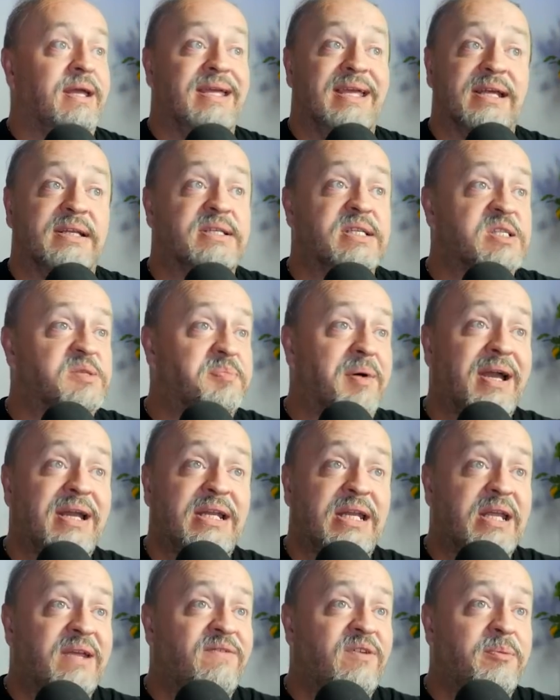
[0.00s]
Yet
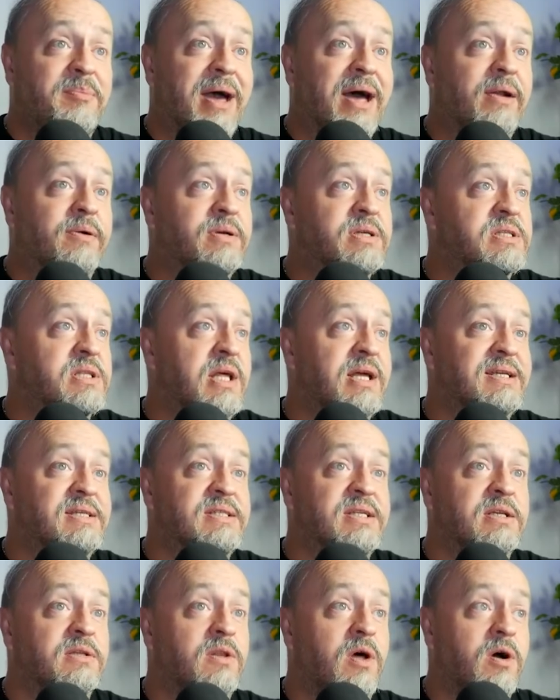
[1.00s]
despite E V batteries
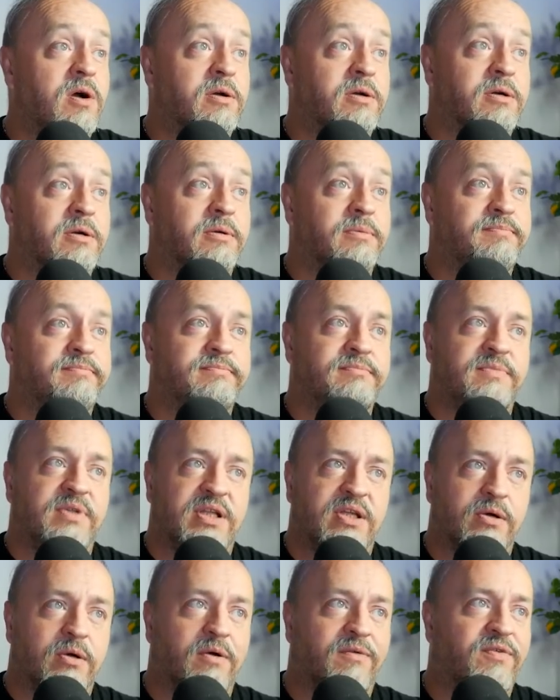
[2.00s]
lasting longer,
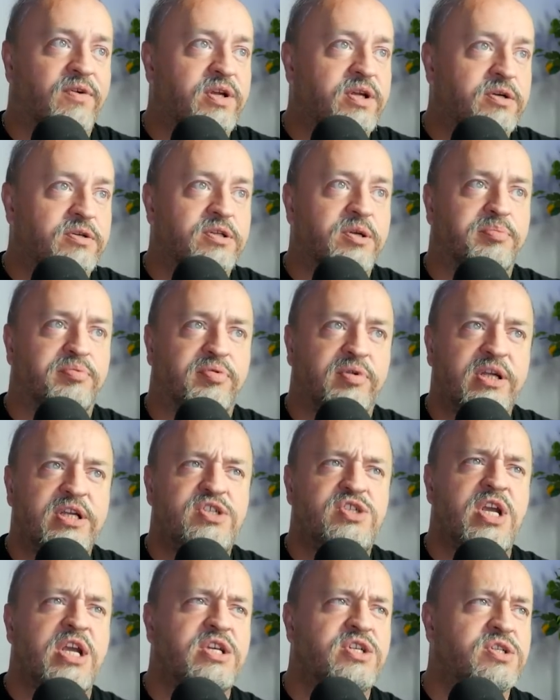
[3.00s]
year over year
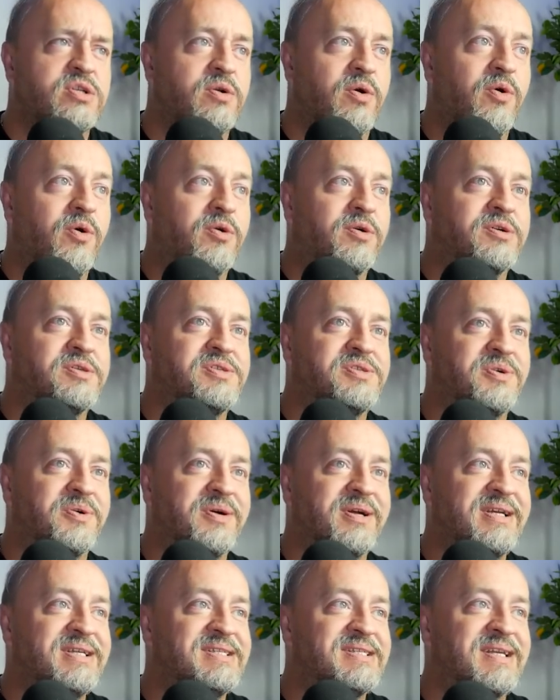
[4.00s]
depreciation horror
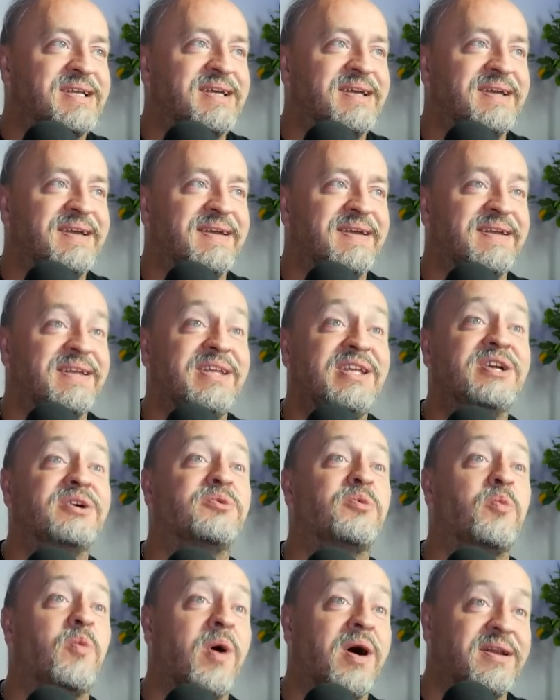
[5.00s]
stories,
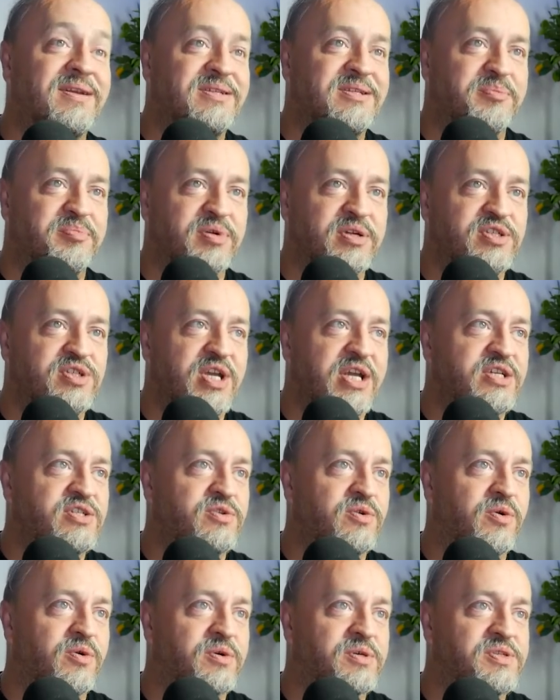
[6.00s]
year one
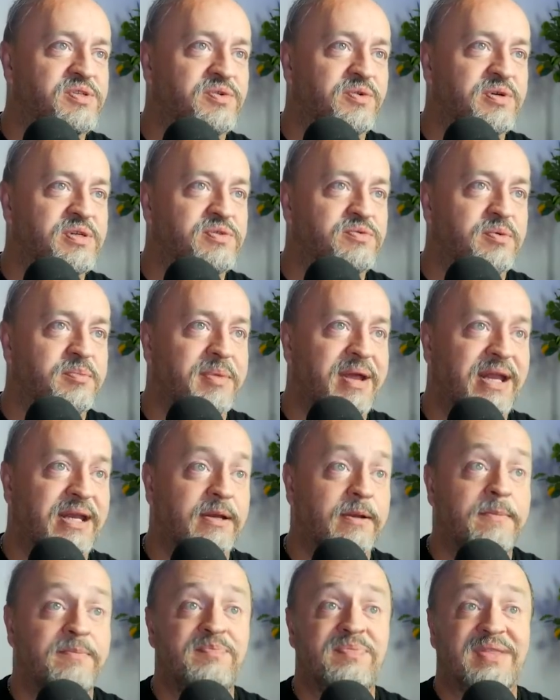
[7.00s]
depreciation horror stories
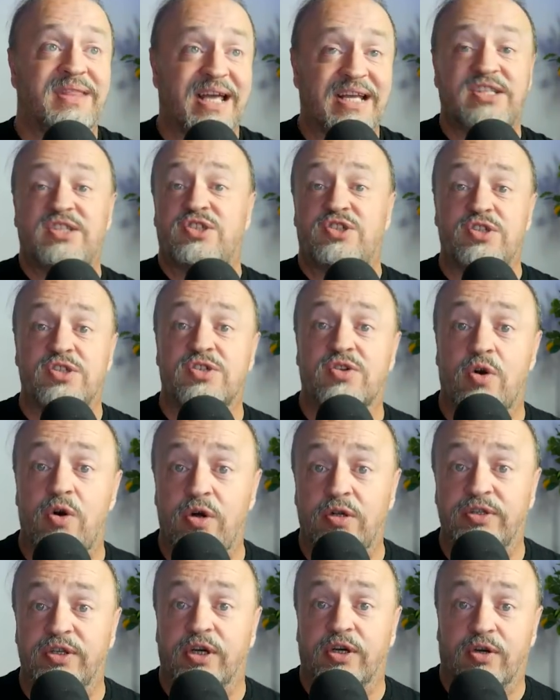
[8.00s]
remain. That's just
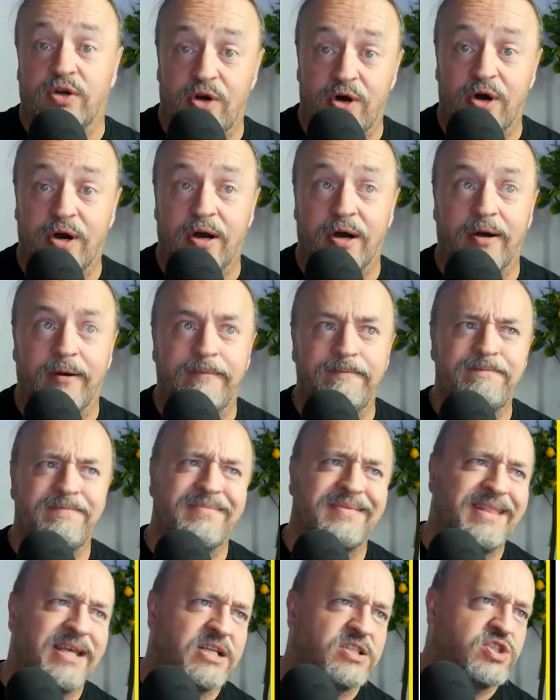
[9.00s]
called a car.
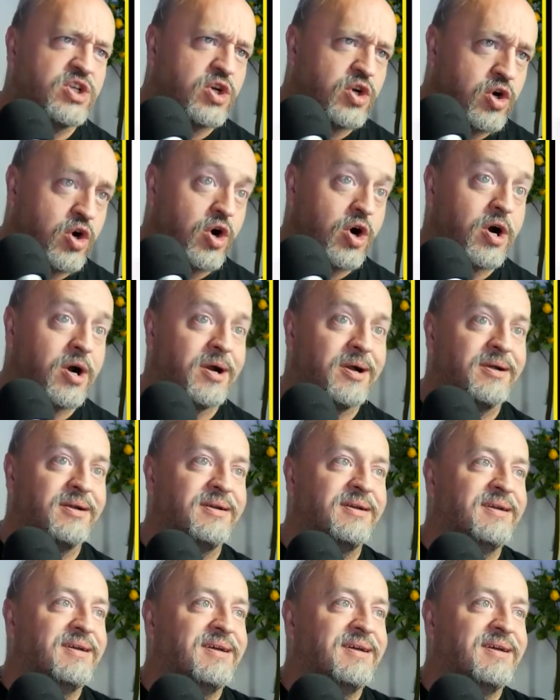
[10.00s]
That's a car.